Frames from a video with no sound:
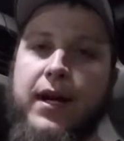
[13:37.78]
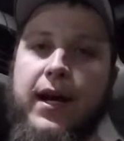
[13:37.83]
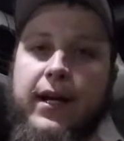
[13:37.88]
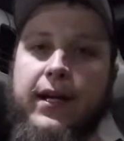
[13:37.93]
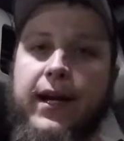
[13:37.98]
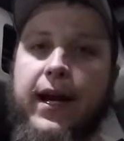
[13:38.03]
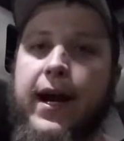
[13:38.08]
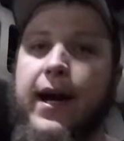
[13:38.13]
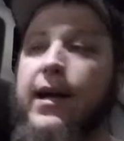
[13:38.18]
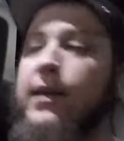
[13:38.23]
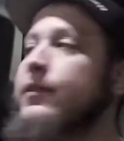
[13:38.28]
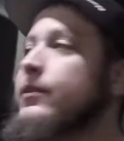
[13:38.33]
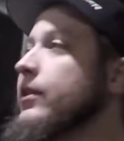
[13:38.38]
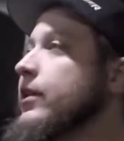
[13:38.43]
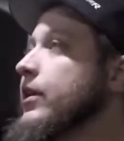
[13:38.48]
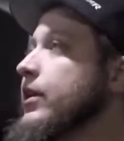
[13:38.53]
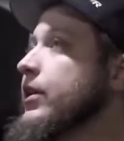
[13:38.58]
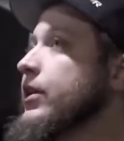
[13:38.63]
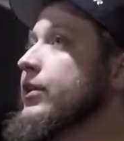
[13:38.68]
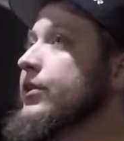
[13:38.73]
Guys.
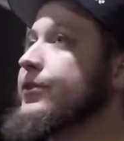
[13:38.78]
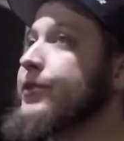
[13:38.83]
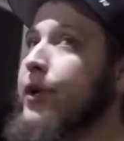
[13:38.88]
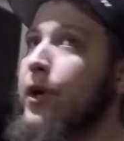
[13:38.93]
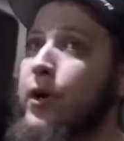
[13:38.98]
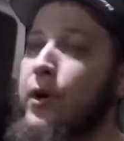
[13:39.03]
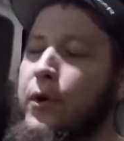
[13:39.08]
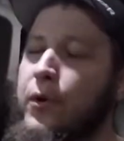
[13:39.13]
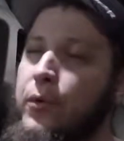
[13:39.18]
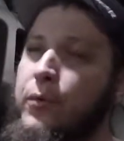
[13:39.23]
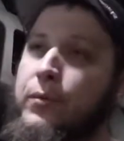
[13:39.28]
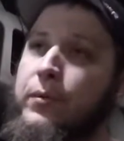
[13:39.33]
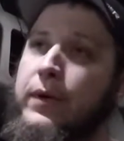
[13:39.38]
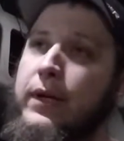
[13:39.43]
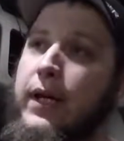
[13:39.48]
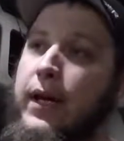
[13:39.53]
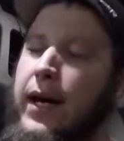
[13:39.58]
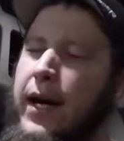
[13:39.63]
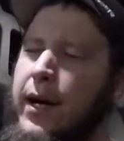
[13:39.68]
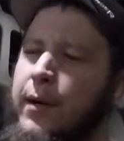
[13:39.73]
So
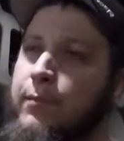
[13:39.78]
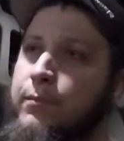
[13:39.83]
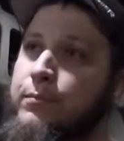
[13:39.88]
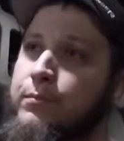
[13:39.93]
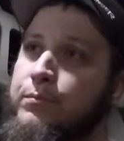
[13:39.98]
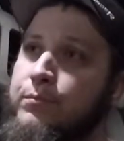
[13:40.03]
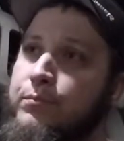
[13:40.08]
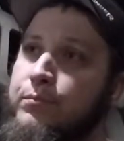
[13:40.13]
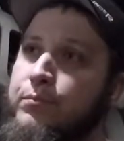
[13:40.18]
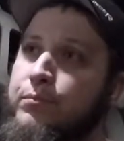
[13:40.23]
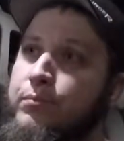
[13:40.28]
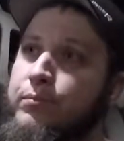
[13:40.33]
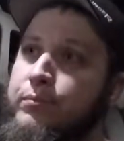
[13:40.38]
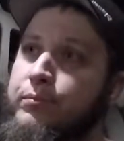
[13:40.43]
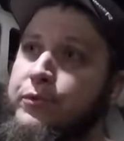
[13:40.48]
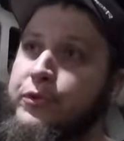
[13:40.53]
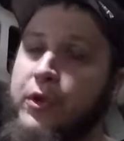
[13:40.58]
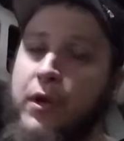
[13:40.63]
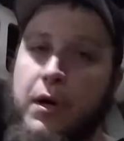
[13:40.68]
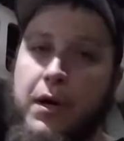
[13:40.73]
I'm
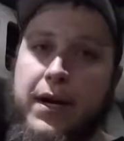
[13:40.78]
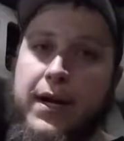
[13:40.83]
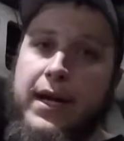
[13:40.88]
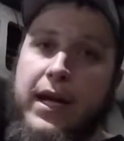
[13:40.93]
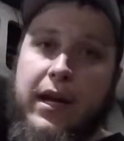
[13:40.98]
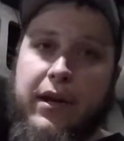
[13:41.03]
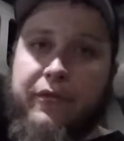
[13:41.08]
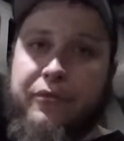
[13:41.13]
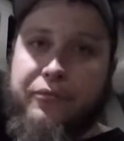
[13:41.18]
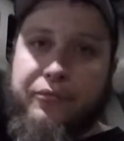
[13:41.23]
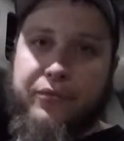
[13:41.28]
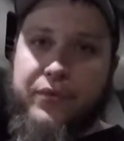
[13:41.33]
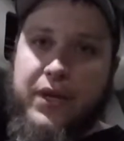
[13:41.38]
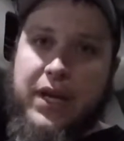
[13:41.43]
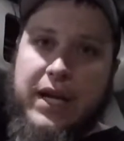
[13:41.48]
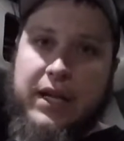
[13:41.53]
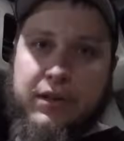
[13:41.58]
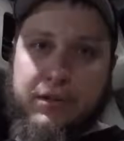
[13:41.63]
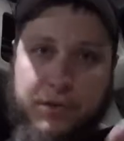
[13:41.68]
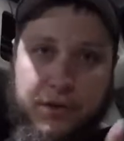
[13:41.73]
sorry if
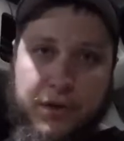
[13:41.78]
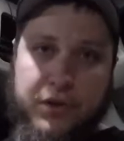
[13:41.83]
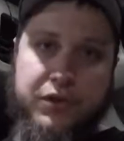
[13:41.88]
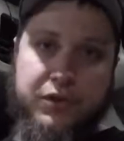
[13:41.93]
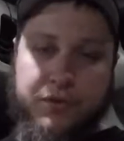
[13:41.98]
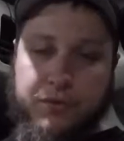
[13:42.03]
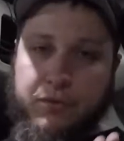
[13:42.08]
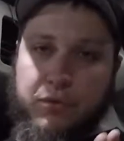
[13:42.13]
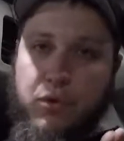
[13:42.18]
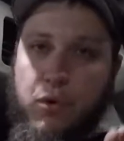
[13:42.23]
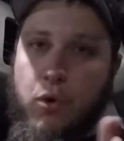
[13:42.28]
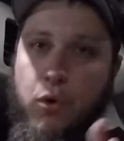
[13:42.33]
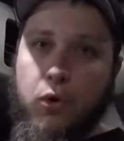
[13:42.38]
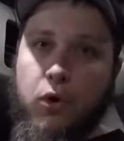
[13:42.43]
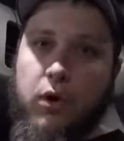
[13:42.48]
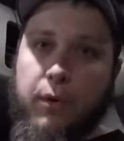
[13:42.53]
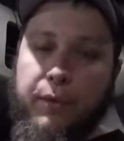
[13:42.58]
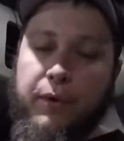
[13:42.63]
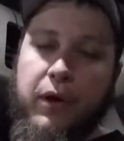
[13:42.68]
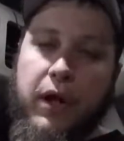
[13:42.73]
it looks
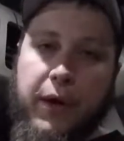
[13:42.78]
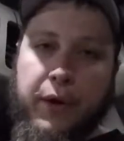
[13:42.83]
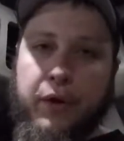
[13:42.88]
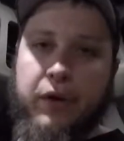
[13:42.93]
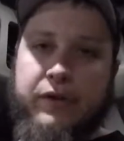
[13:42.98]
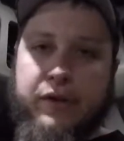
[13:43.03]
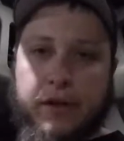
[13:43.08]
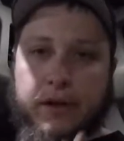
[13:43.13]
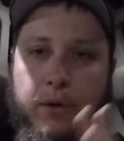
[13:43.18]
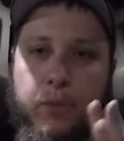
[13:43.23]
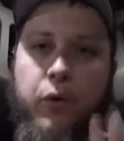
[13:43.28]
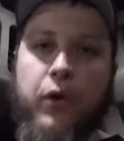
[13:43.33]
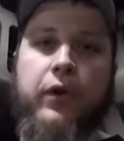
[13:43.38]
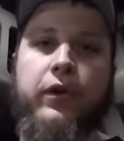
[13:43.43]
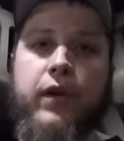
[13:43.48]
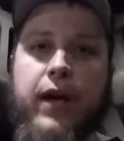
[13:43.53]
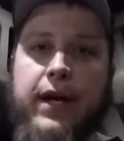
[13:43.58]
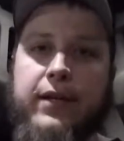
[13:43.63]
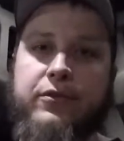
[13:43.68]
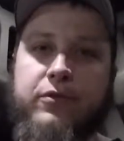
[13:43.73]
horrible. I'm going to turn the work
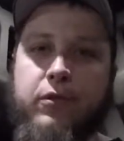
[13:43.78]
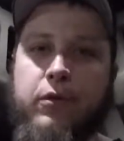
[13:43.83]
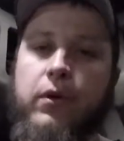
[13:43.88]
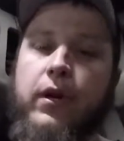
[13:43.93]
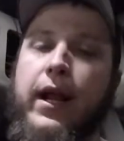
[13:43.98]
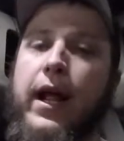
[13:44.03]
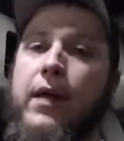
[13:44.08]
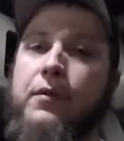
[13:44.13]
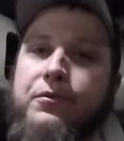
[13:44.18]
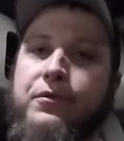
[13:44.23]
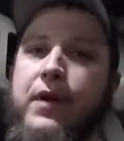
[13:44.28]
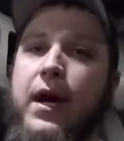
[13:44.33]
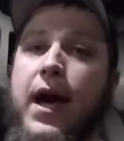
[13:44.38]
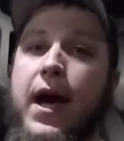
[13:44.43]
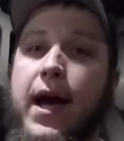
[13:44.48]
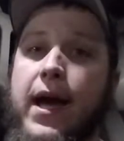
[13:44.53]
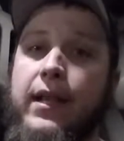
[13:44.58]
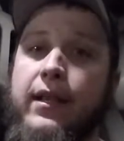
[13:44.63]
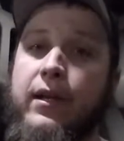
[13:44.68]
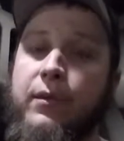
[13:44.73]
lights on
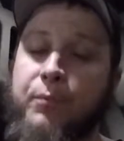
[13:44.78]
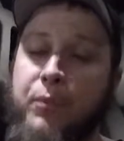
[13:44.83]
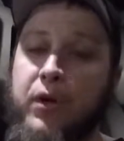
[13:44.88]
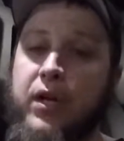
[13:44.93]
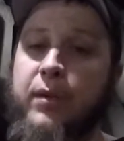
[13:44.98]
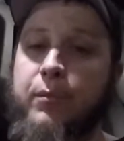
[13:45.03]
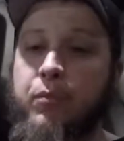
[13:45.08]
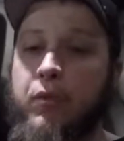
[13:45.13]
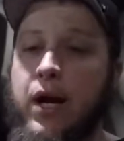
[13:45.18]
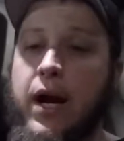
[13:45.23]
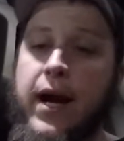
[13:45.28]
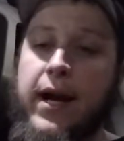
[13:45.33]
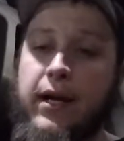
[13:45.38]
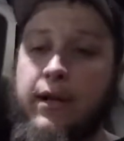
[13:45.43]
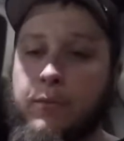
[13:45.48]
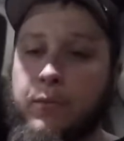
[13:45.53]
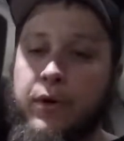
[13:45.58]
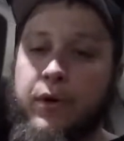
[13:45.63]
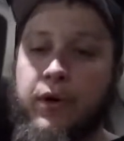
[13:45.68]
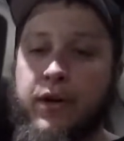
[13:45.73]
outside. They're pretty bright,
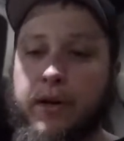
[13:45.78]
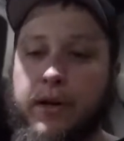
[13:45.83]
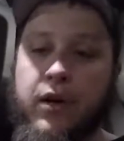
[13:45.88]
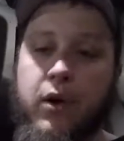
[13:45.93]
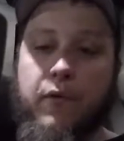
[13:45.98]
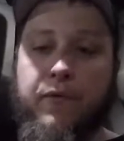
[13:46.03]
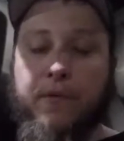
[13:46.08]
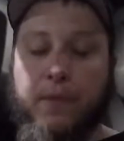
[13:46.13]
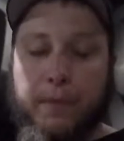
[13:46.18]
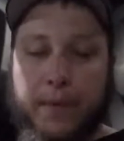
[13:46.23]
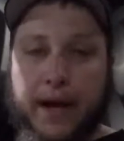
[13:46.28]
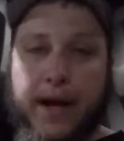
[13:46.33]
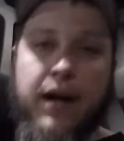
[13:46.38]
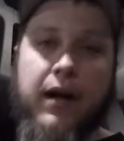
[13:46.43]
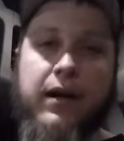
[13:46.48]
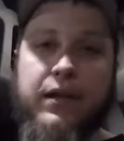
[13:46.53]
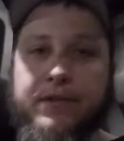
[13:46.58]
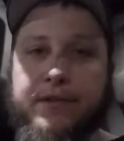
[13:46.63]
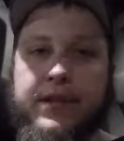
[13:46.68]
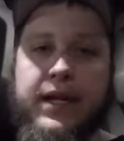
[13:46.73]
and we're going to go from
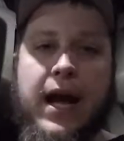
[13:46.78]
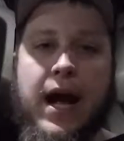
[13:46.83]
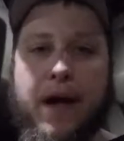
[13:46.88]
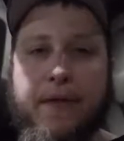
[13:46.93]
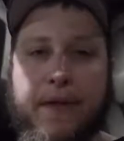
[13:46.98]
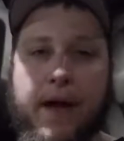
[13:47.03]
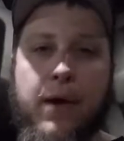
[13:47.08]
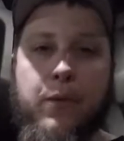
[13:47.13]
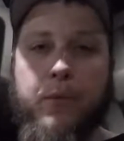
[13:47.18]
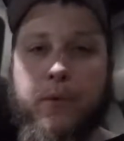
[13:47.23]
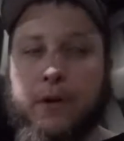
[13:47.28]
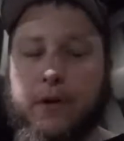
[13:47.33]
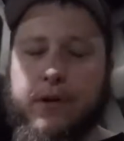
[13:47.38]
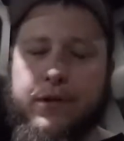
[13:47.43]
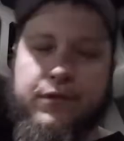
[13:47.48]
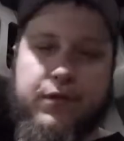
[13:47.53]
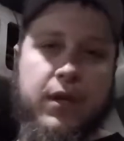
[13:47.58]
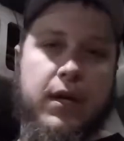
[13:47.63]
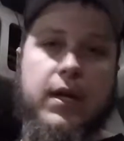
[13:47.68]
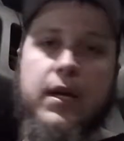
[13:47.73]
there and see how that
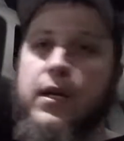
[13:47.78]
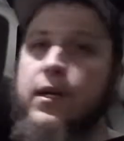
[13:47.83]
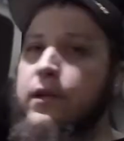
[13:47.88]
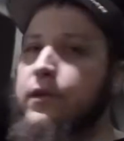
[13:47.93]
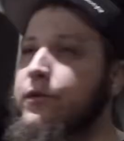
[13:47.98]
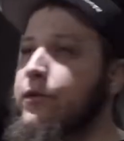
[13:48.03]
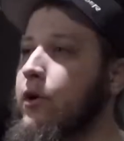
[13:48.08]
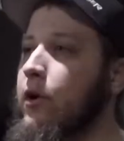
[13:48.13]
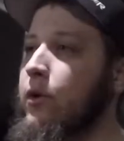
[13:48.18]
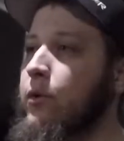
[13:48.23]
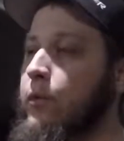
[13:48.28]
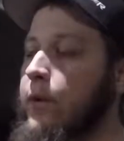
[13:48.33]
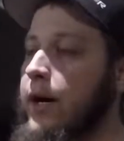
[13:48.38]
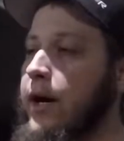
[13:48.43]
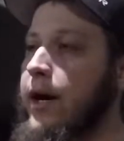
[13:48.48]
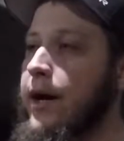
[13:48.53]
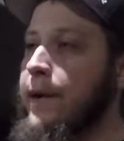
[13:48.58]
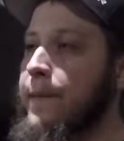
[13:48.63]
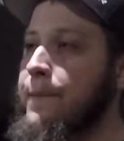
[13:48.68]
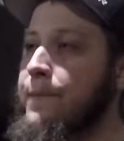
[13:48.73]
works. So
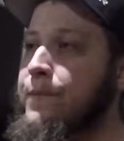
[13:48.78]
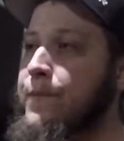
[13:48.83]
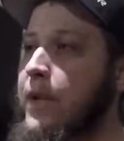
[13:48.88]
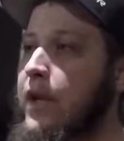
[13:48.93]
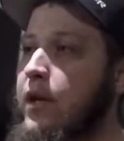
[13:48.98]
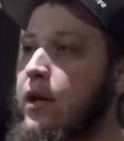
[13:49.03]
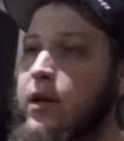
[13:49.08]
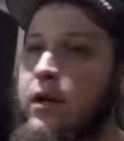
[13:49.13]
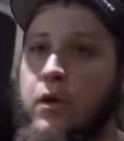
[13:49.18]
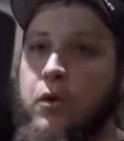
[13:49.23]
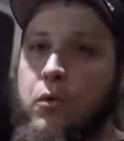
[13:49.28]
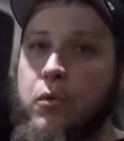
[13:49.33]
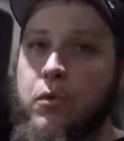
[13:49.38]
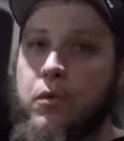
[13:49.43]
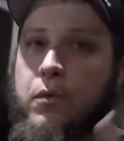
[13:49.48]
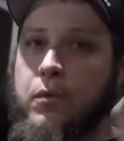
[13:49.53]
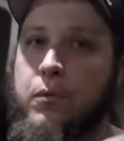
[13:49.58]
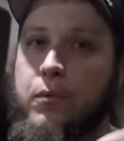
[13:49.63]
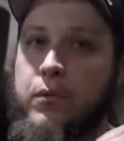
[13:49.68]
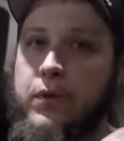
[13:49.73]

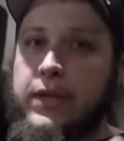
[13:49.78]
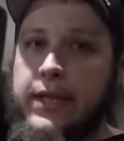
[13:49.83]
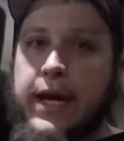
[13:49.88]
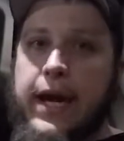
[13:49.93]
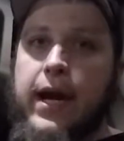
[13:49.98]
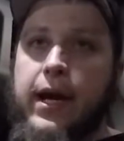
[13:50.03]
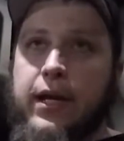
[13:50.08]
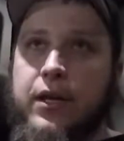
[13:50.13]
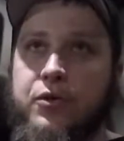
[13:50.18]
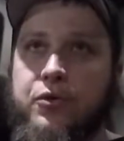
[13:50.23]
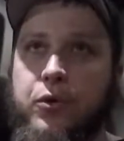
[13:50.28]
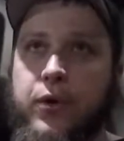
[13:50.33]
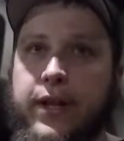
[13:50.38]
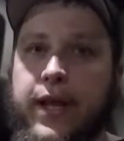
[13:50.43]
yeah, enjoy